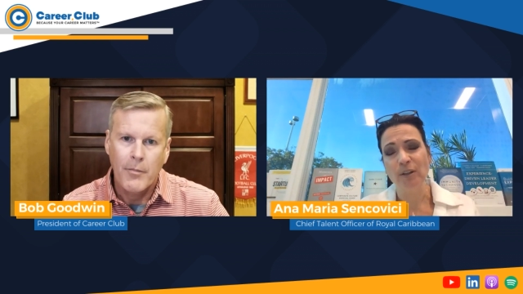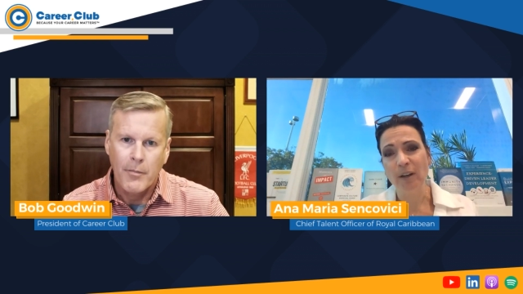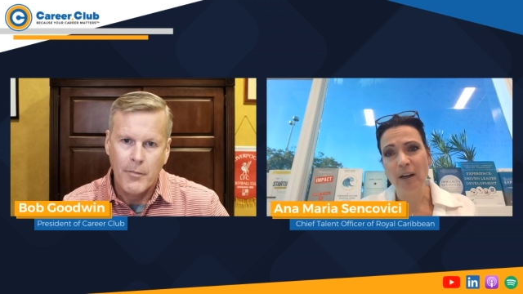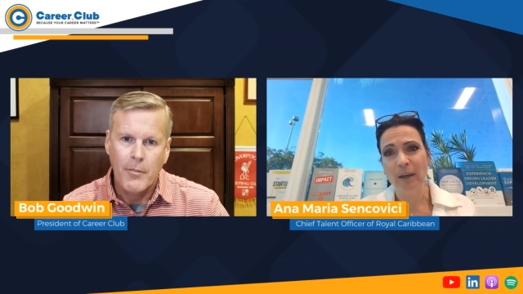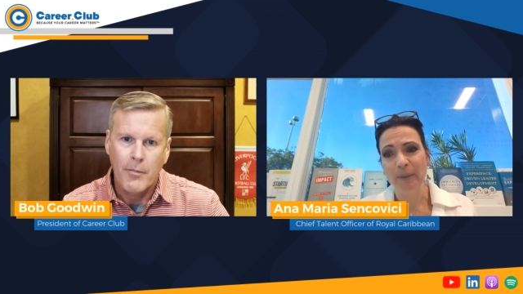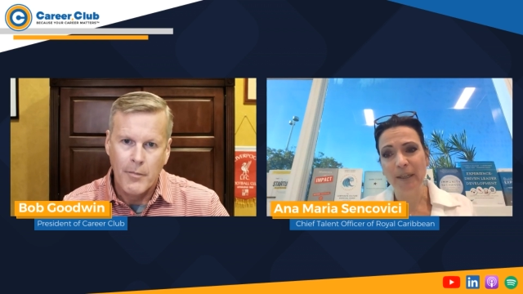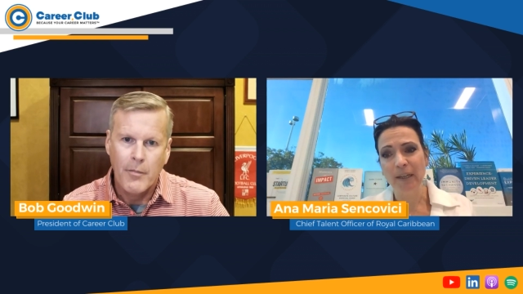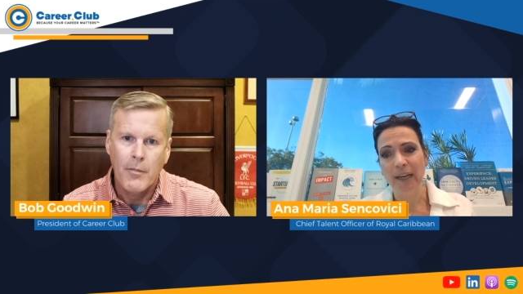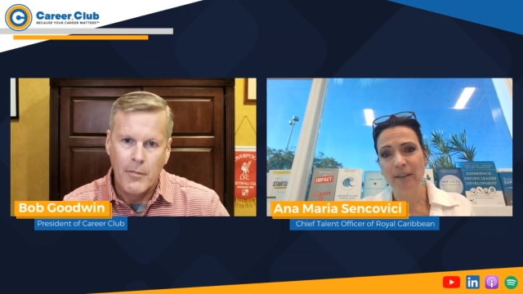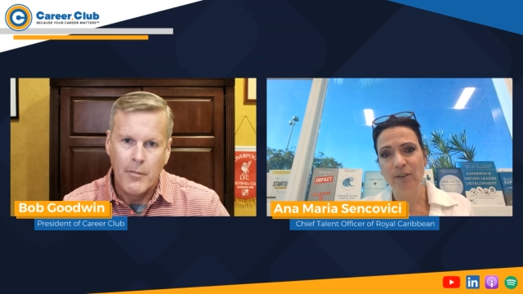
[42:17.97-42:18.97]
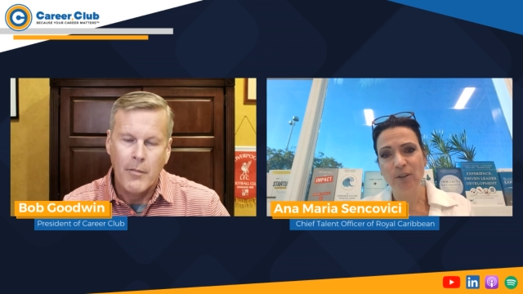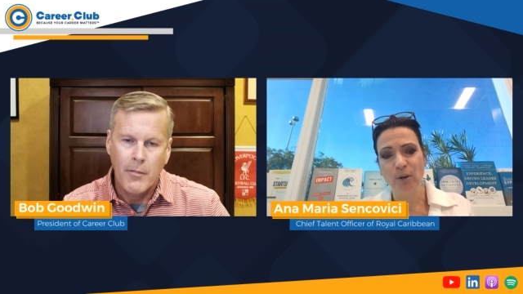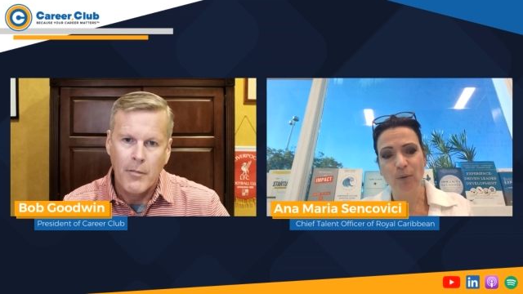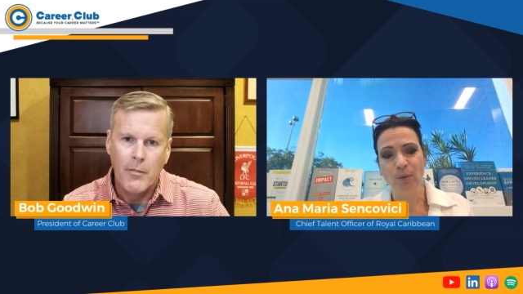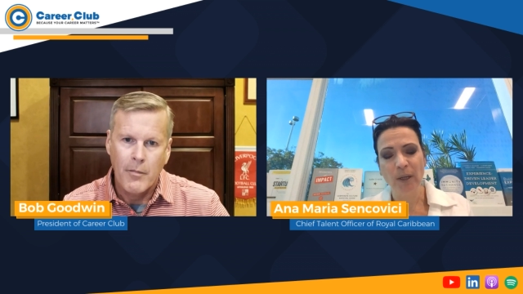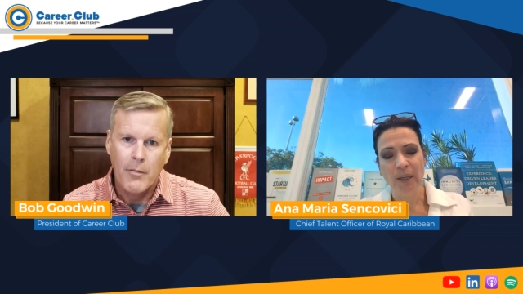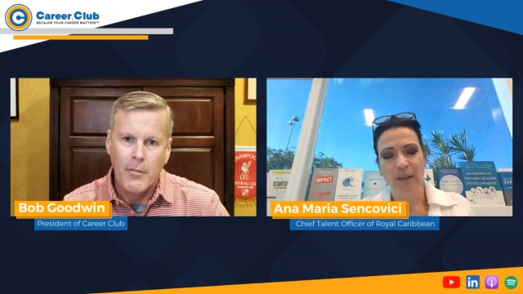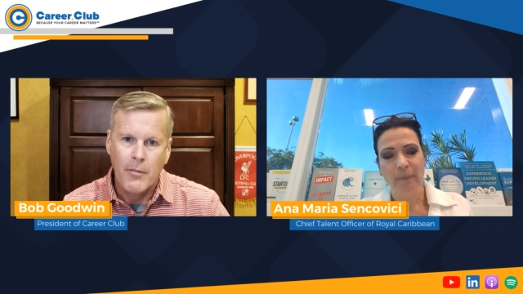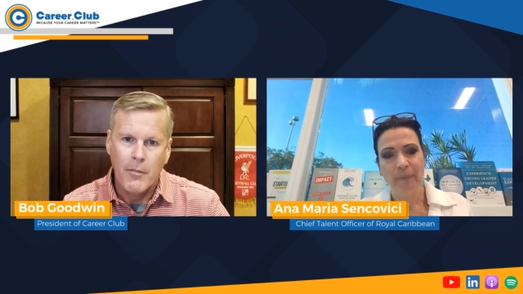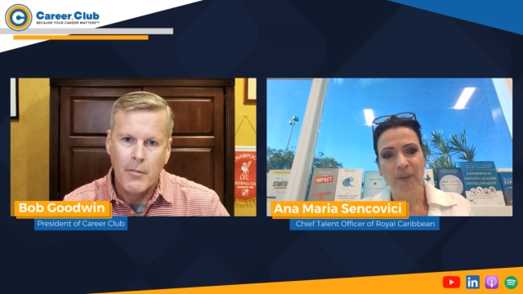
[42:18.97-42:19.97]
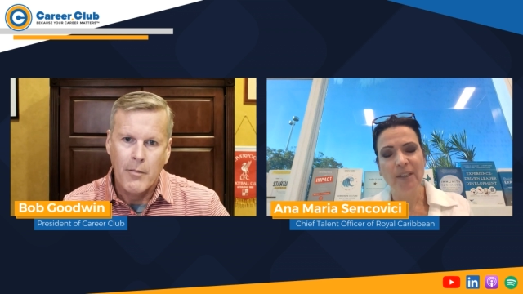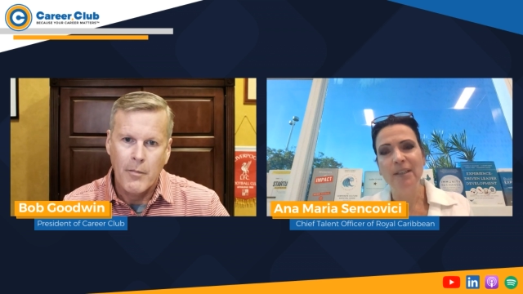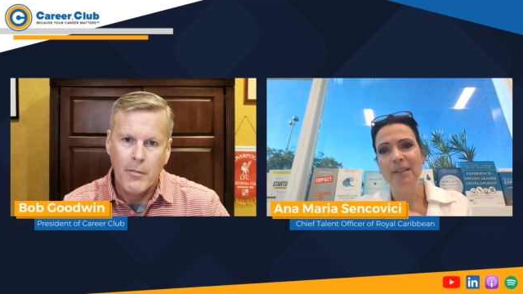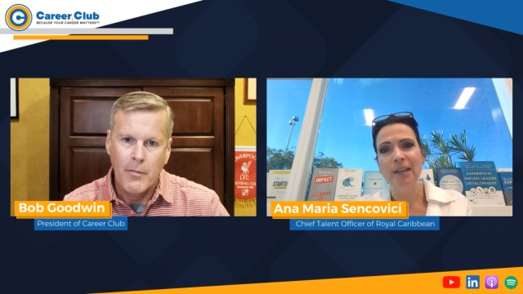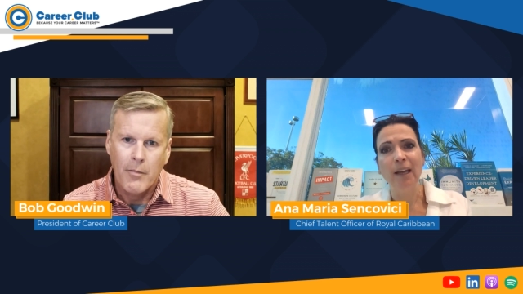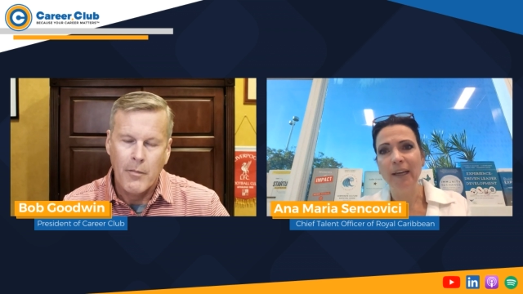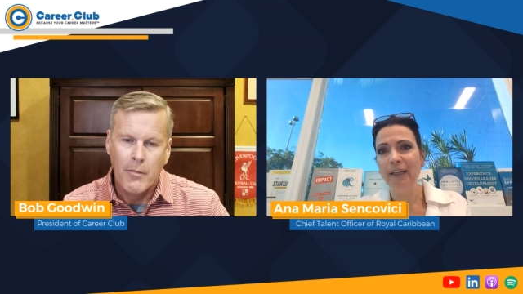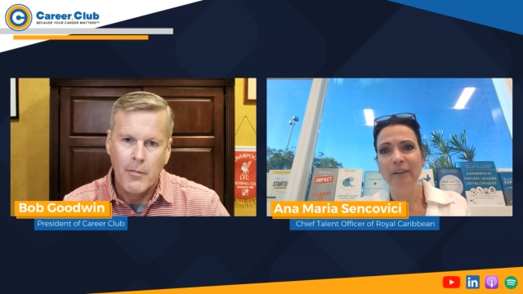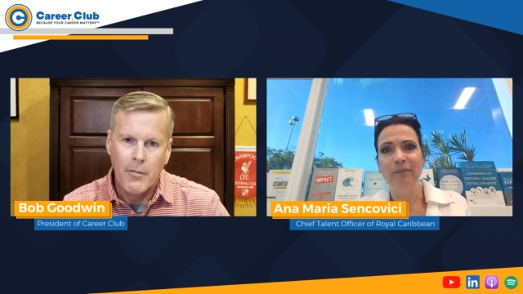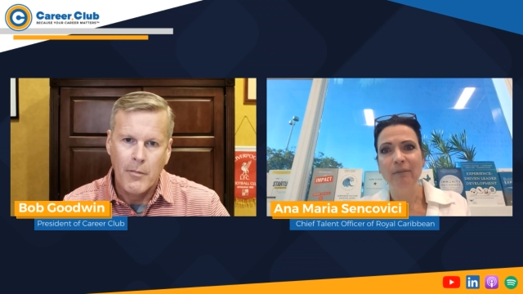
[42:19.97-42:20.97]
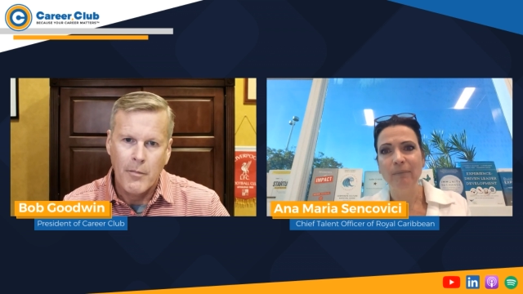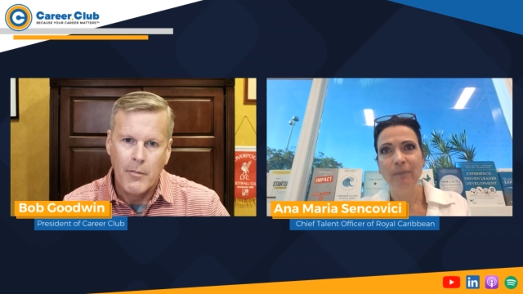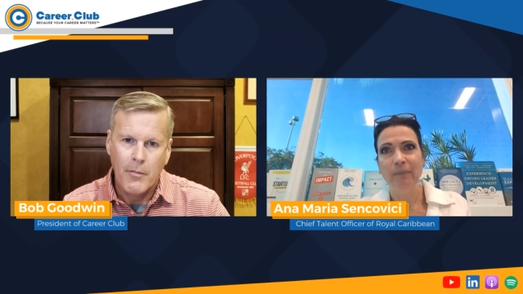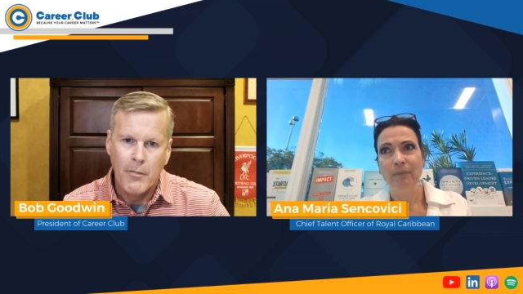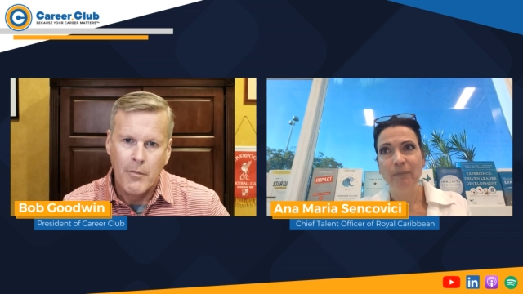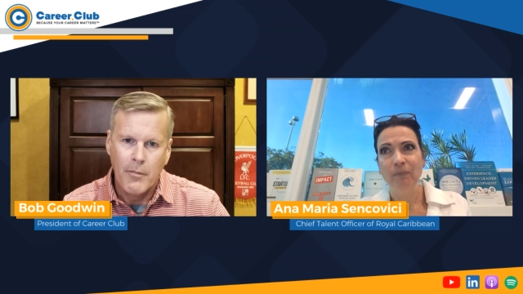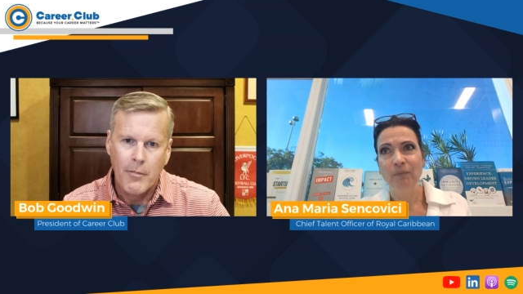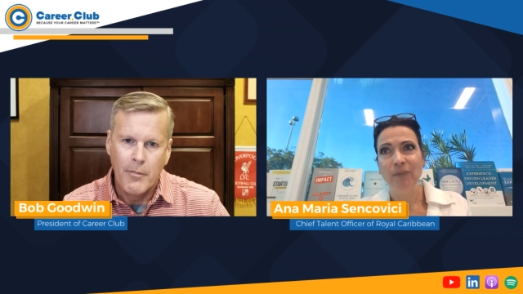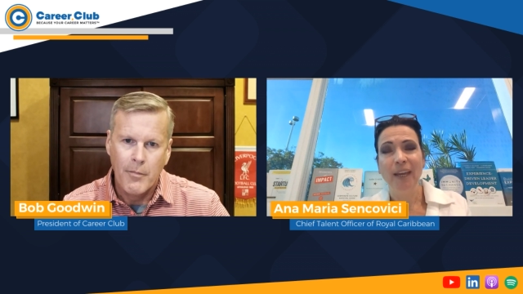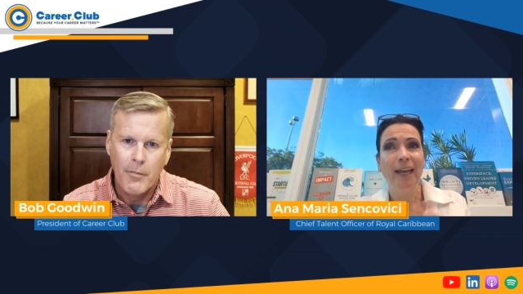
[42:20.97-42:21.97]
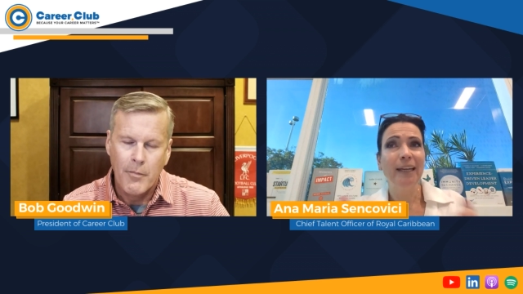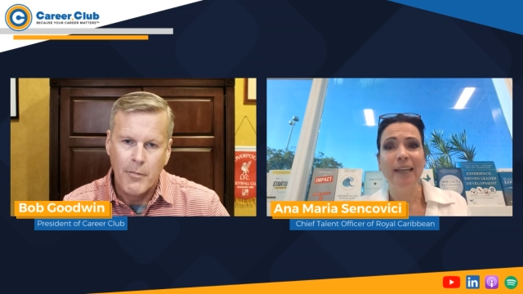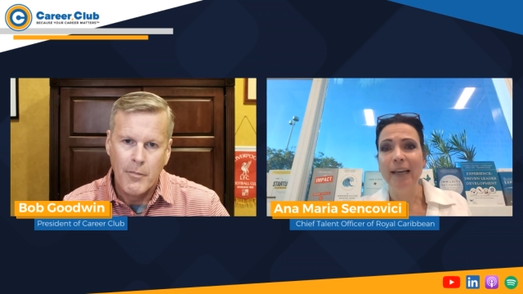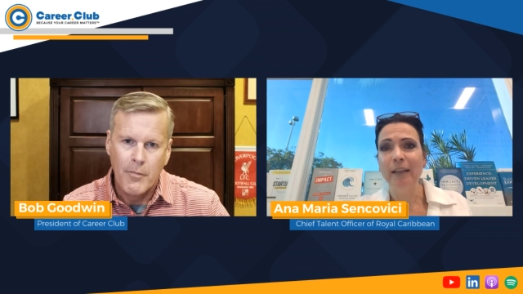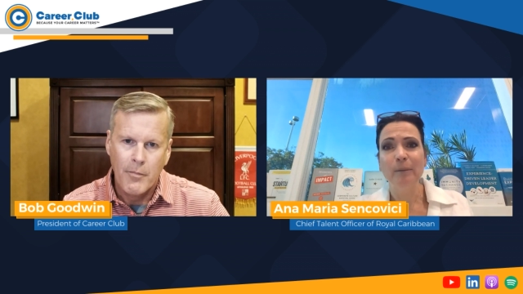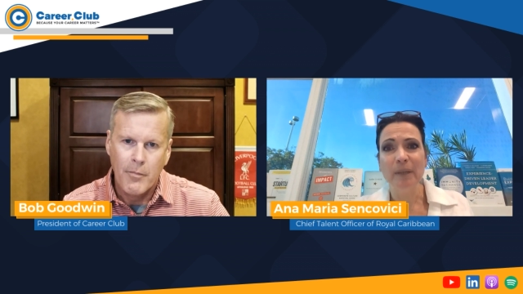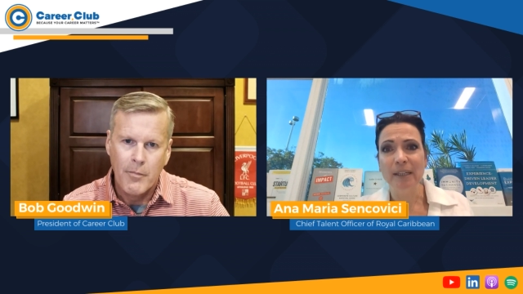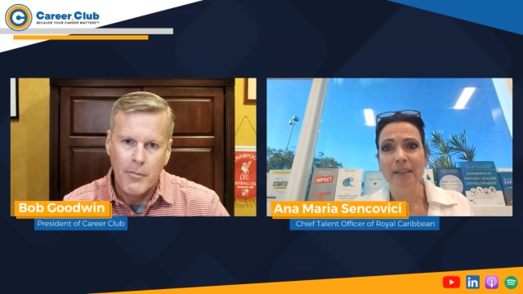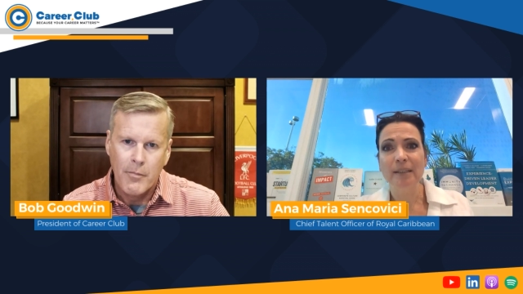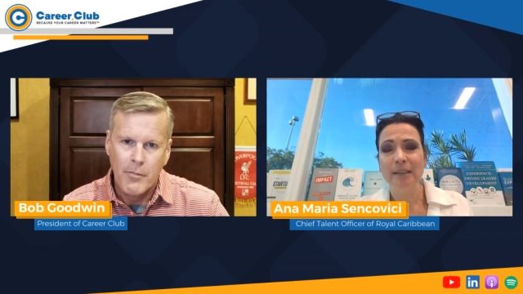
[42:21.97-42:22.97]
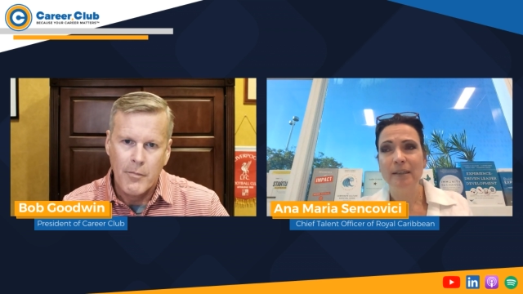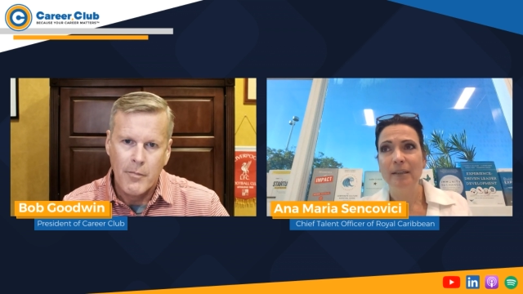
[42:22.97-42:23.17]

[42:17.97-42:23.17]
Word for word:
Speaker 1: in common. And so, the design of any elements